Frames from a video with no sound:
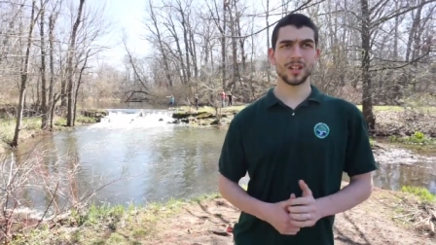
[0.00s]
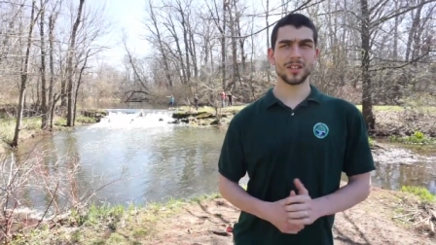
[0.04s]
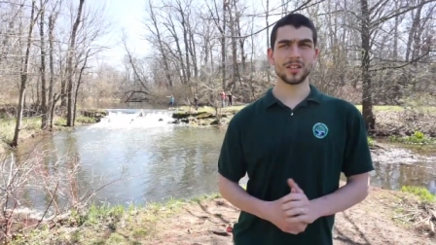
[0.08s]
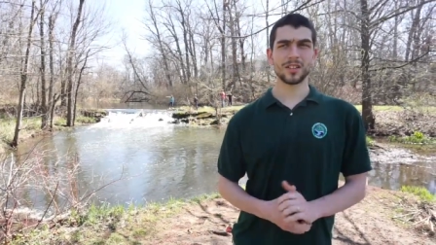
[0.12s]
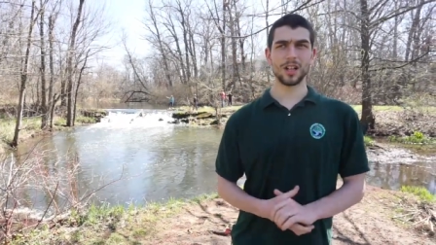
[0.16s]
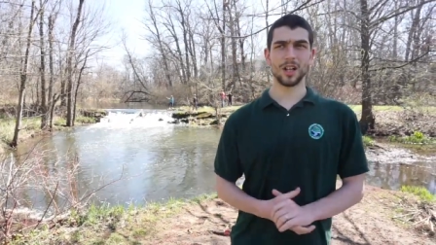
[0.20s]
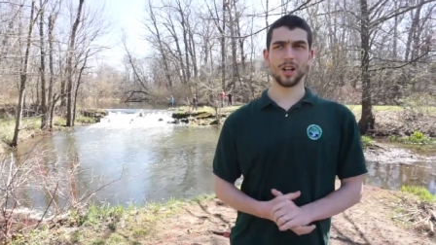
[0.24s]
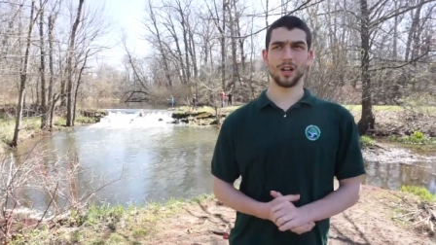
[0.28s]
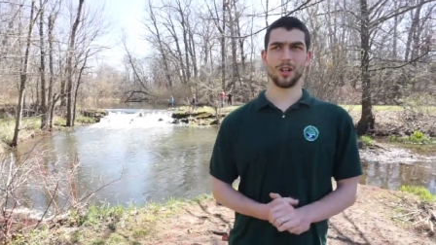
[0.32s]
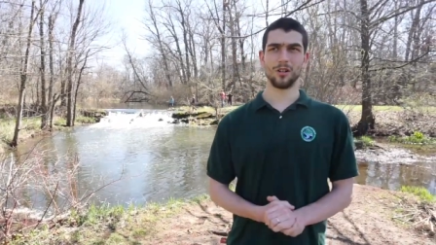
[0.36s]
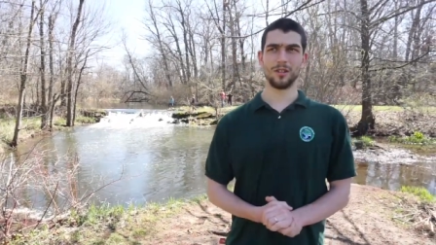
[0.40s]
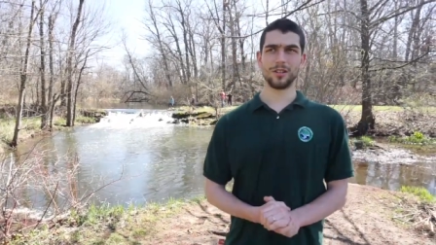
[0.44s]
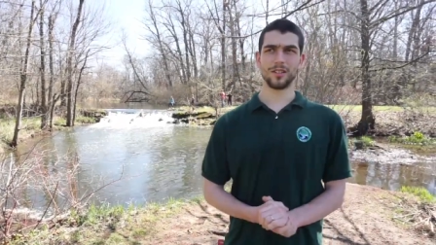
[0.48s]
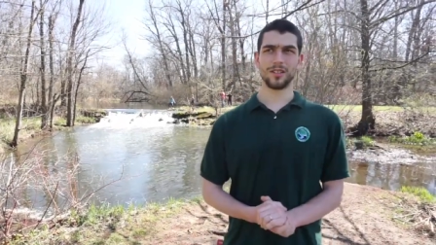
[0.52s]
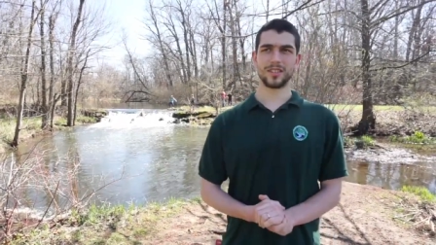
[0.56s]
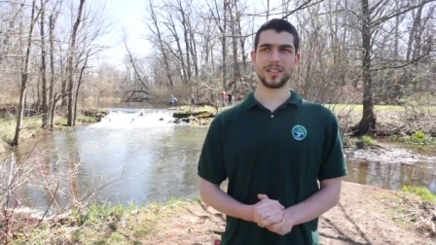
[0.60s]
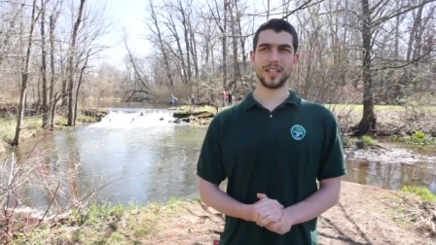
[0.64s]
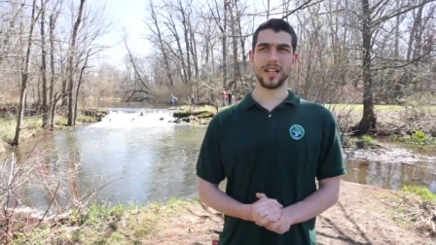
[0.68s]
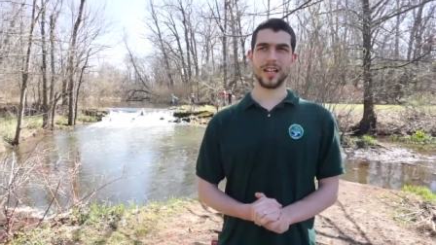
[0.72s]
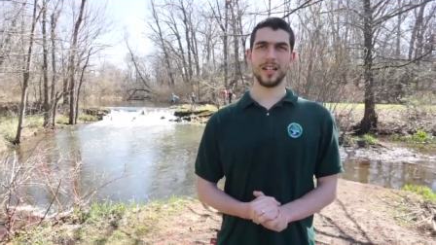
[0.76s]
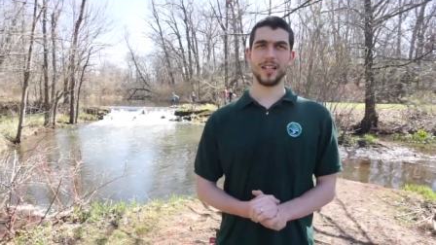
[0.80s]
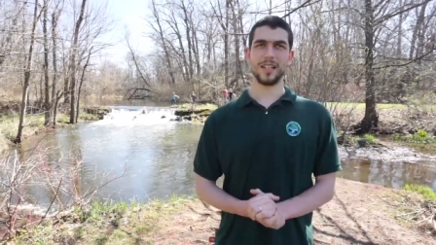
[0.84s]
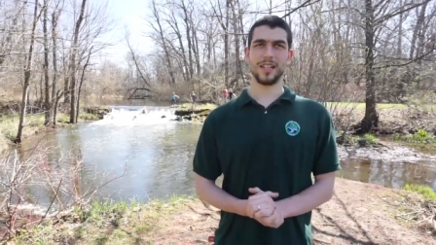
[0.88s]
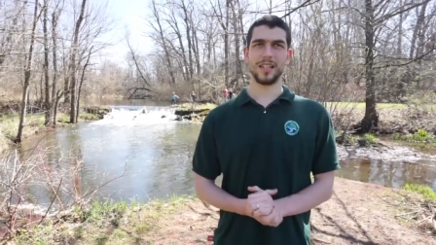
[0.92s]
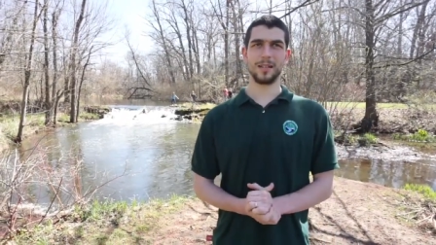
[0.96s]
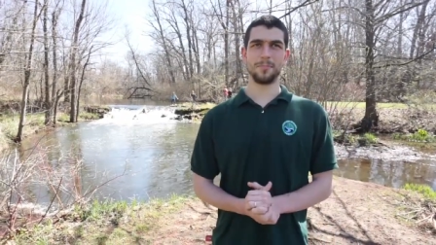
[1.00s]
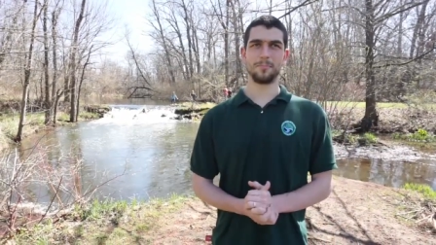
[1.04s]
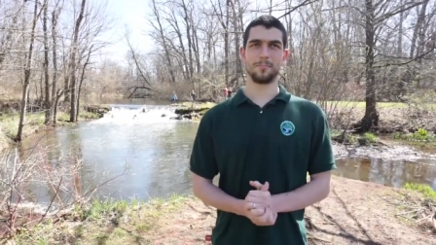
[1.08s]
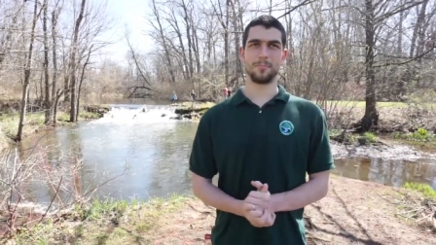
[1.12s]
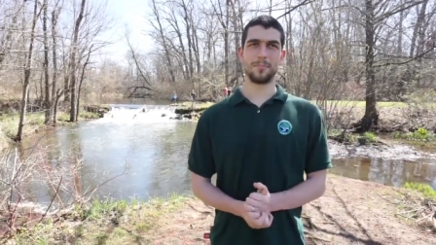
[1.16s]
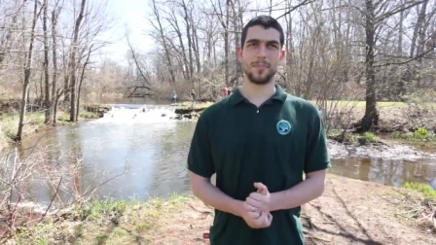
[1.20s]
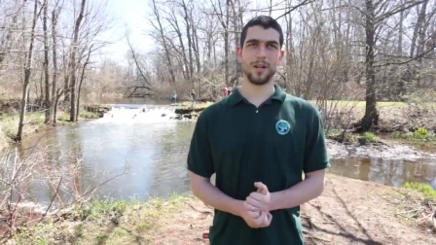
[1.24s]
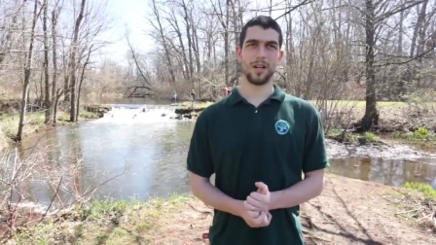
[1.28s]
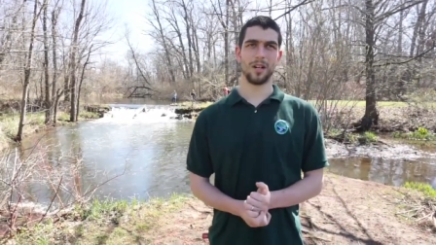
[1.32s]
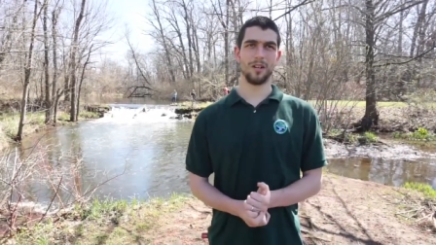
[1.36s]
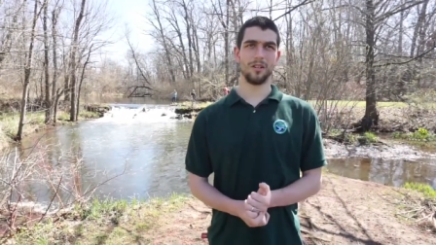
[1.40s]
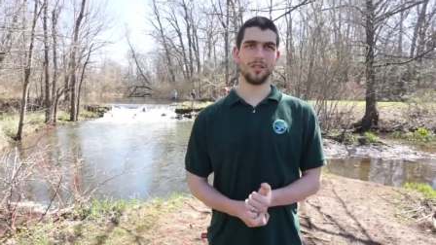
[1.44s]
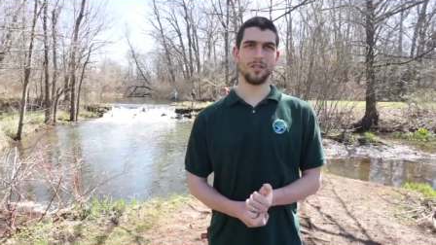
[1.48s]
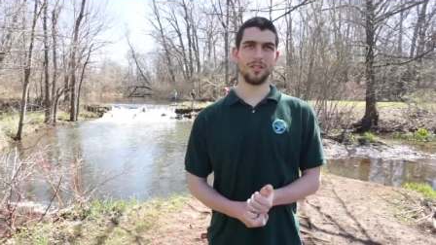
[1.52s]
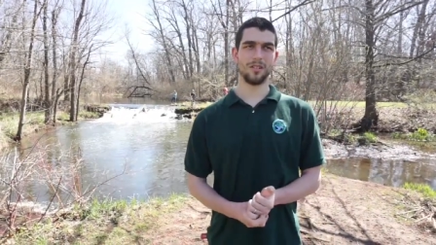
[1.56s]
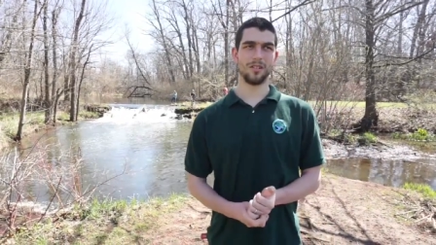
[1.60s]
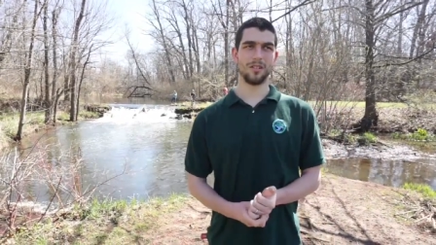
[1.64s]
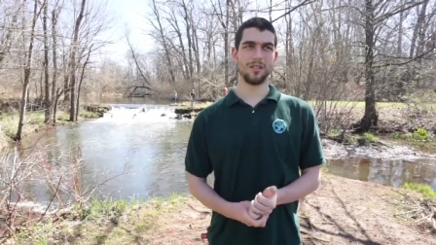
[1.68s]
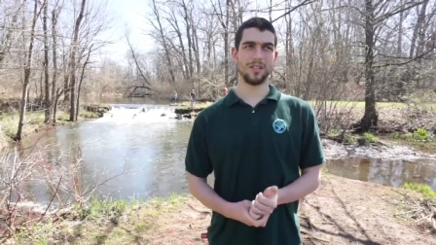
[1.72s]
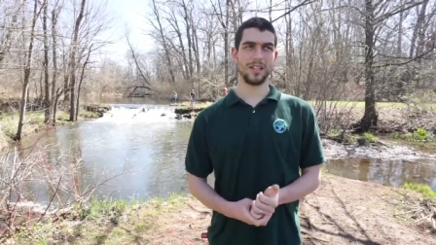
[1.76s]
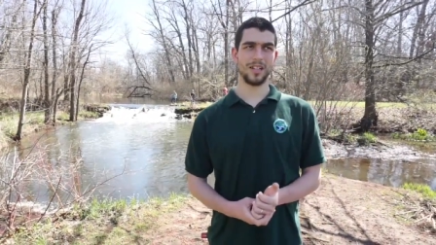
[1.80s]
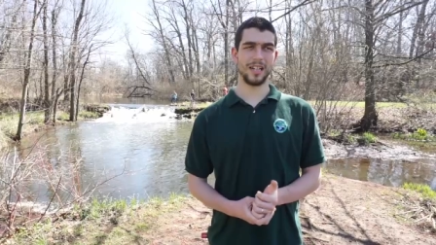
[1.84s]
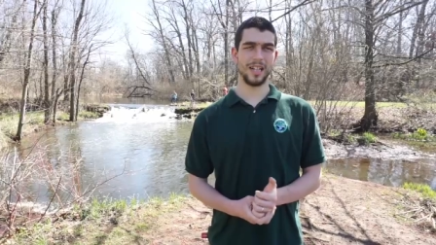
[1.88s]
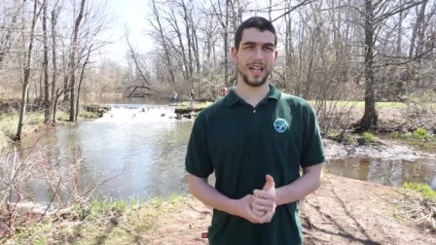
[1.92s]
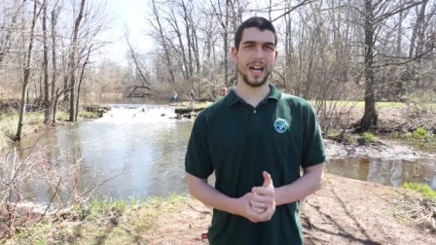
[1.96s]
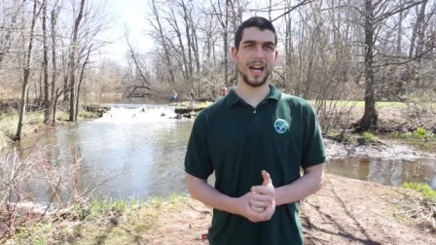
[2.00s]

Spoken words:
So instead he